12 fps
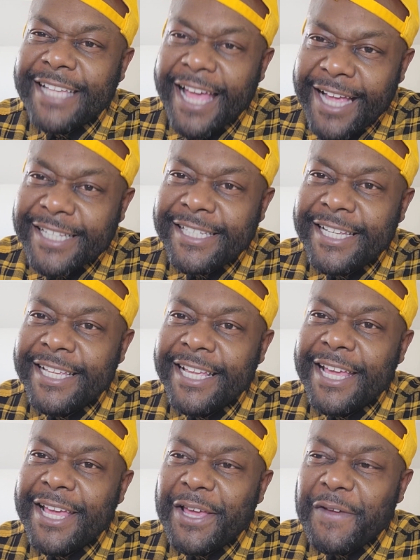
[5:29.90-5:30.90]
Toxic
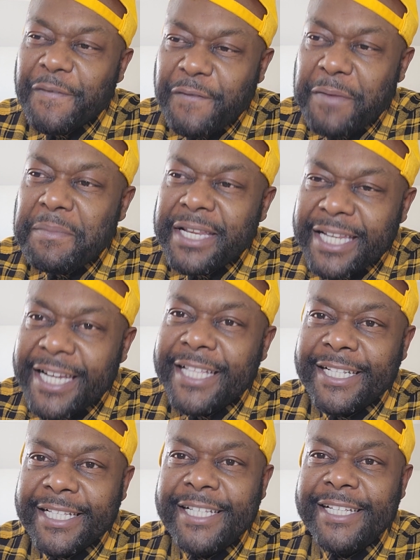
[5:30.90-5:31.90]

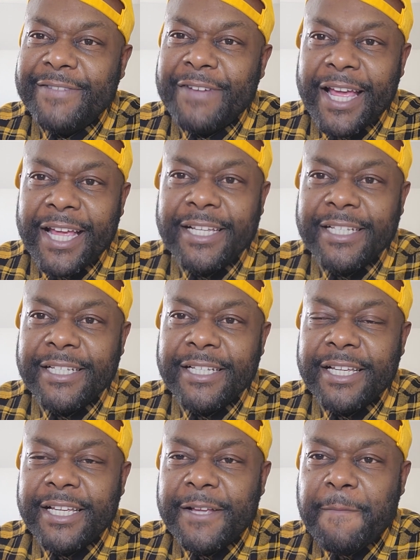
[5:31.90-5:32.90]
femininity, right?
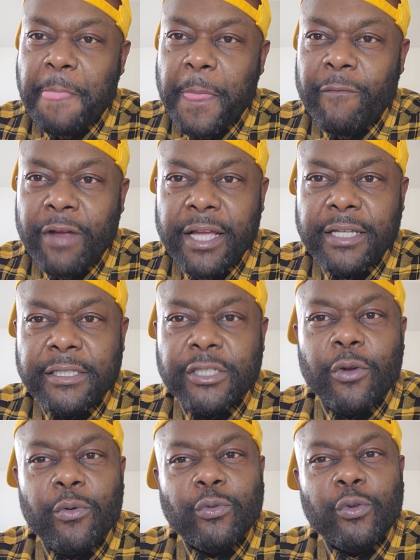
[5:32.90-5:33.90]
Right?
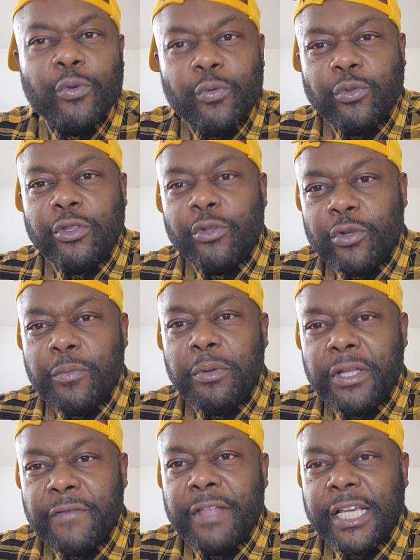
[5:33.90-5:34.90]
So do you do you
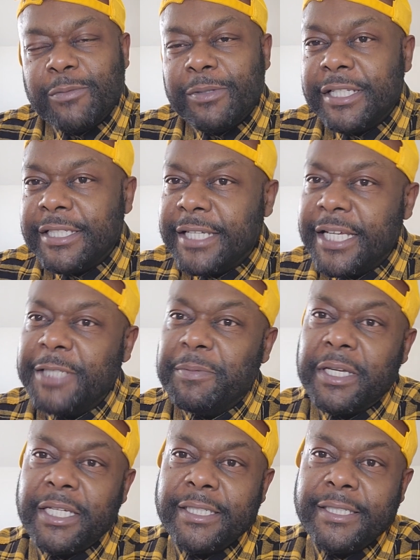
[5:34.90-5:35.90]
believe that's what this is?
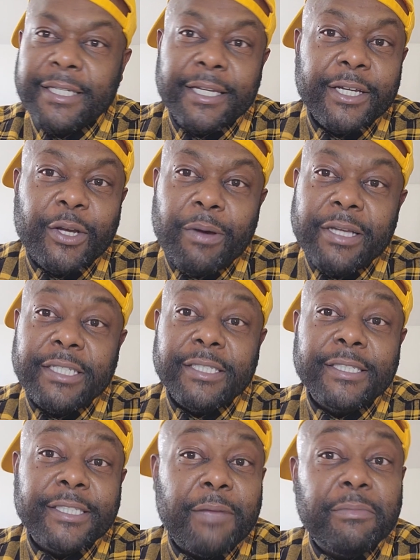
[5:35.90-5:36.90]
Because it's a good question.
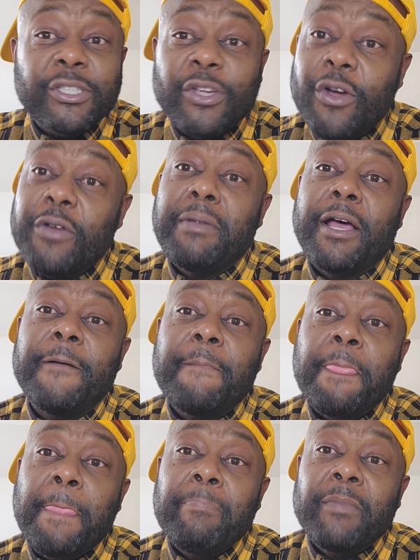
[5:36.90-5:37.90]
It's something to talk about.
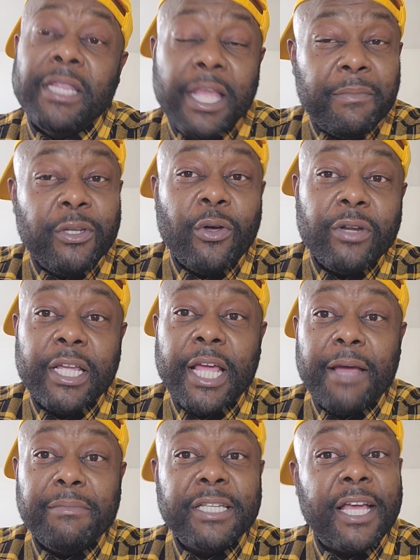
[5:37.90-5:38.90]
Let me know in the
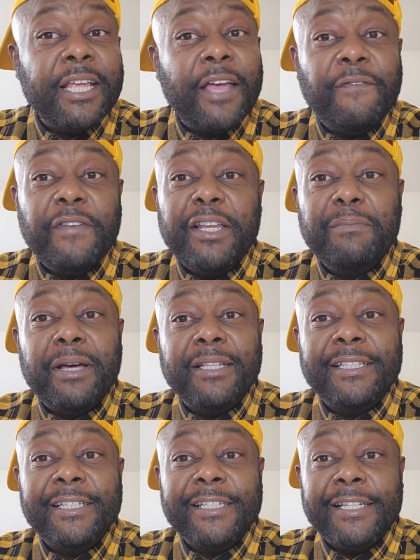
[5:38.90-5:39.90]
comments how y'all feel
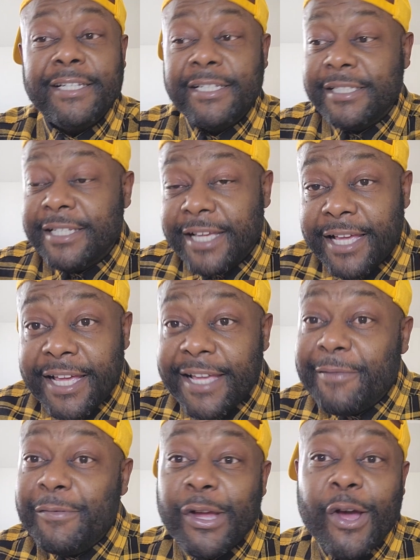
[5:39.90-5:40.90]
about this, cause
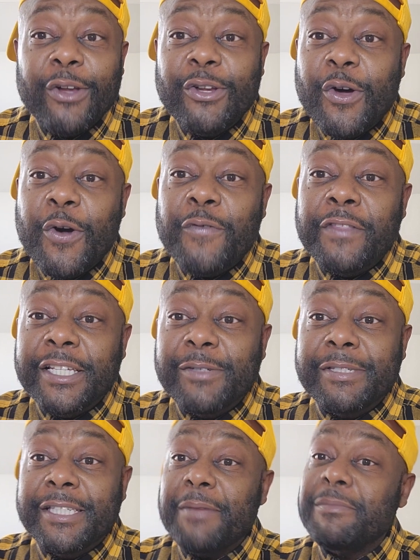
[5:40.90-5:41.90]
we all know if this
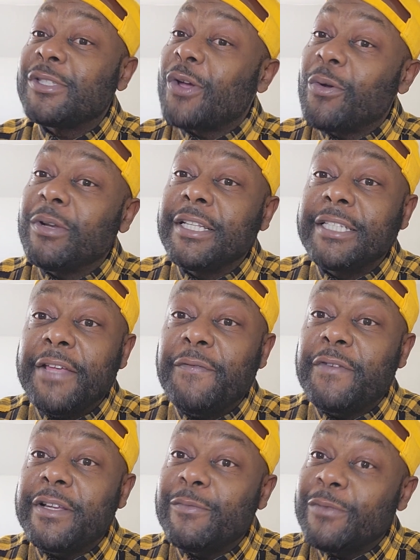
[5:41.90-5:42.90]
was something totally
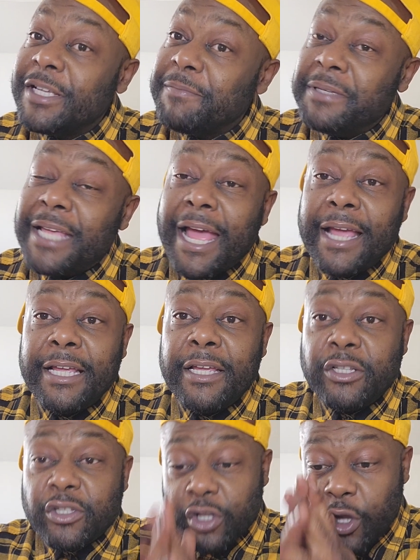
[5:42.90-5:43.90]
different, we'd be out
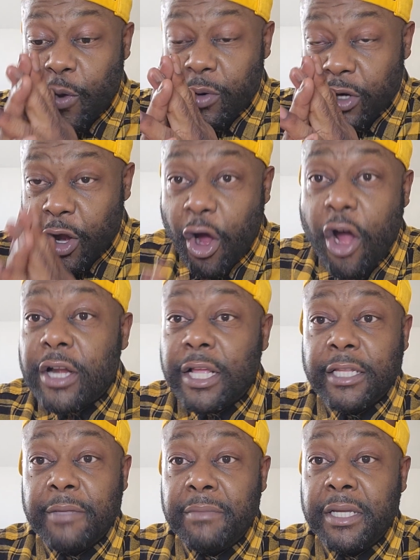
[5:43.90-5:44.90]
here going hard
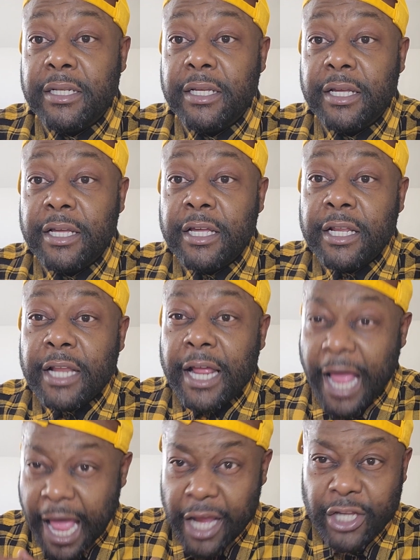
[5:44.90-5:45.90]
at the men.
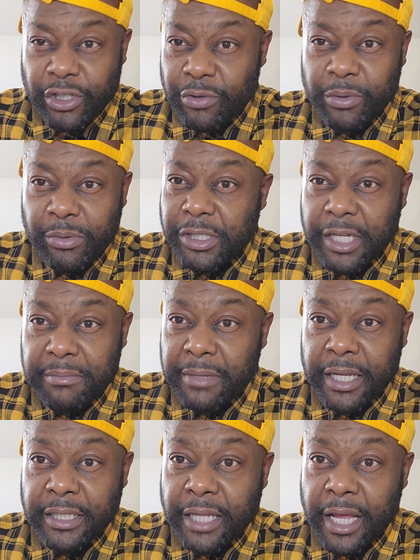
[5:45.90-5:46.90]
Like, how could you do something
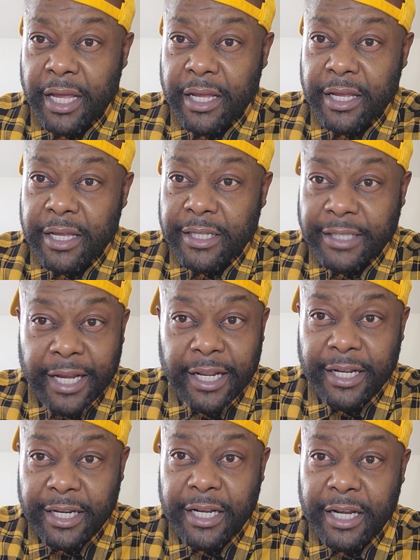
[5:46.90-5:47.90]
like that? Da
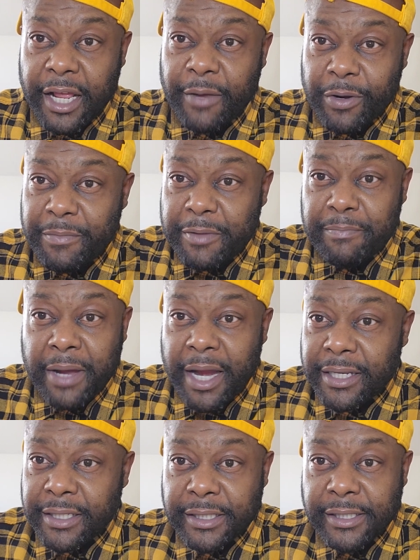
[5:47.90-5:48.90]
da da da da. Women
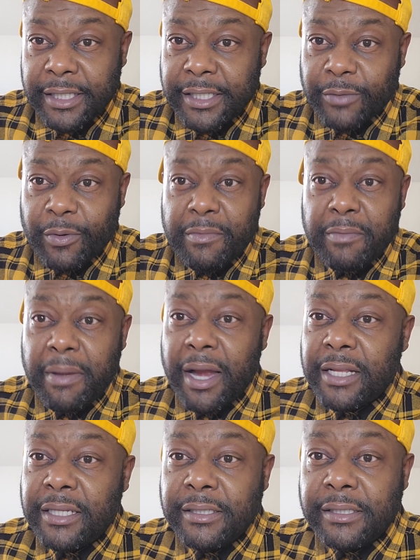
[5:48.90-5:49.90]
body is this. Women
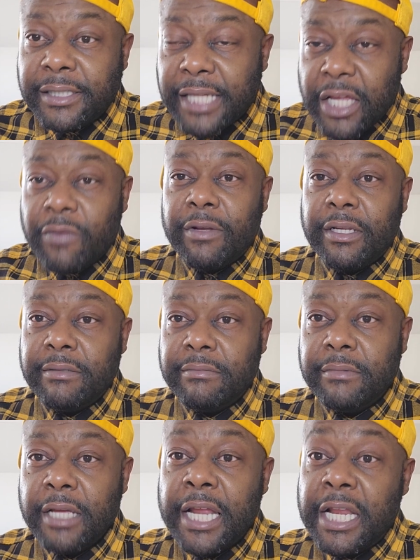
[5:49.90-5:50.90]
body is sacred,
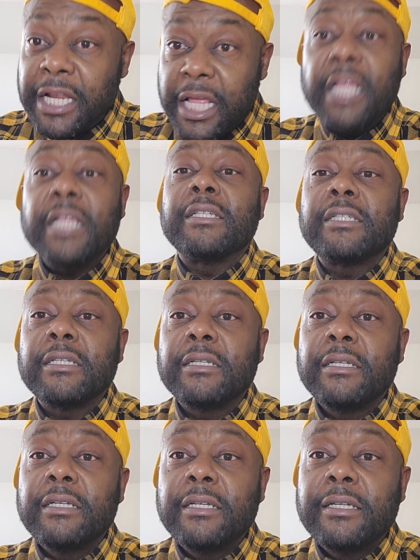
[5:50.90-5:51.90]
and it is.
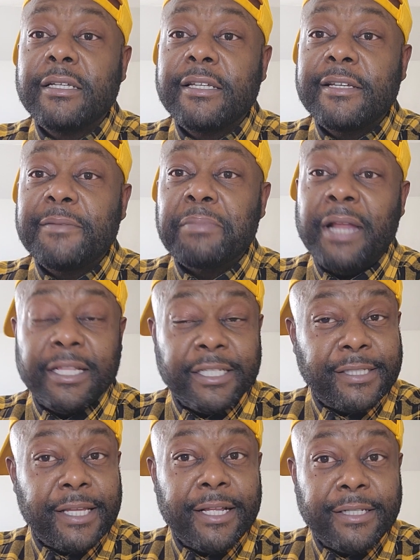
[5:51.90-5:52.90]
But at
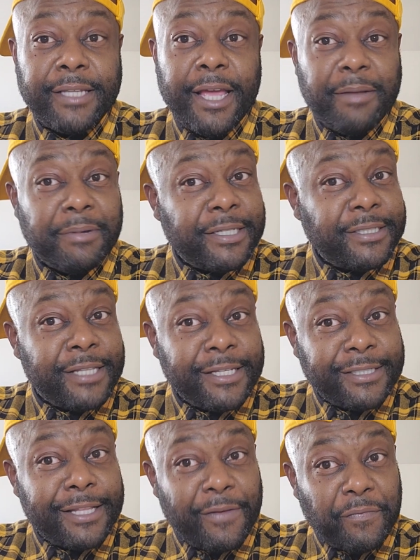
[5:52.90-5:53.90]
the same time, let's
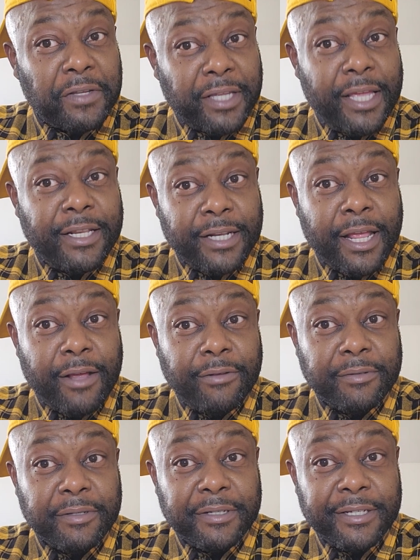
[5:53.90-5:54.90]
let's not forget now,
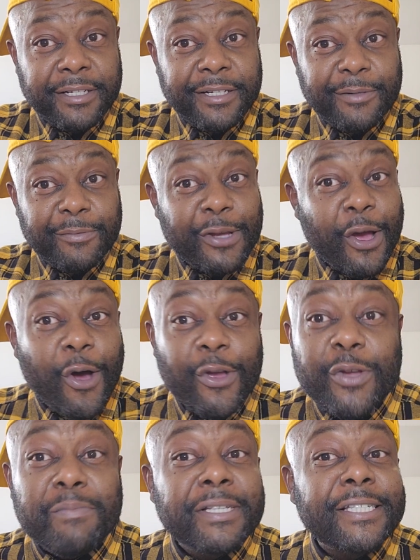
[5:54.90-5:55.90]
we all
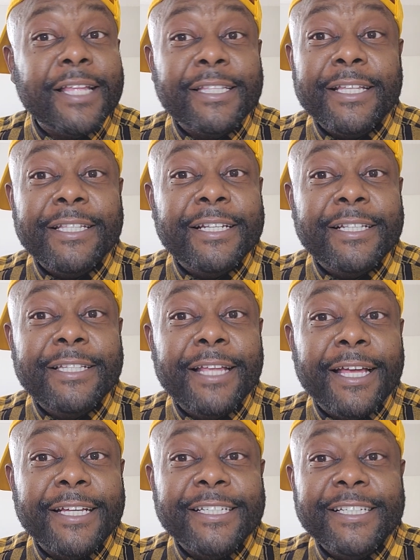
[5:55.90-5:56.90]
humans at the end of the
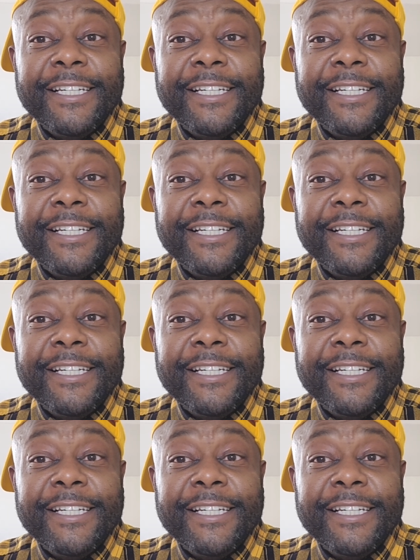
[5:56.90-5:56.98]
day.